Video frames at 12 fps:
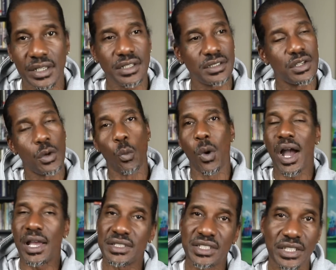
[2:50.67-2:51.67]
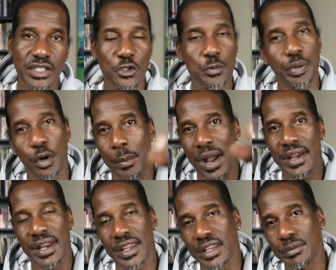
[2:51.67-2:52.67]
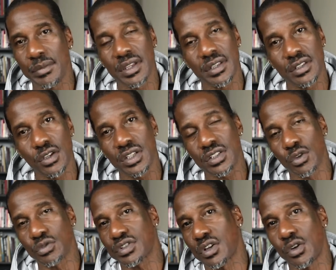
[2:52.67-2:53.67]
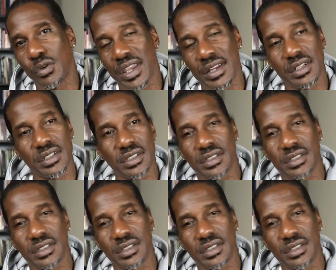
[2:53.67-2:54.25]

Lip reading: nigga, YG, you put my name in your song in the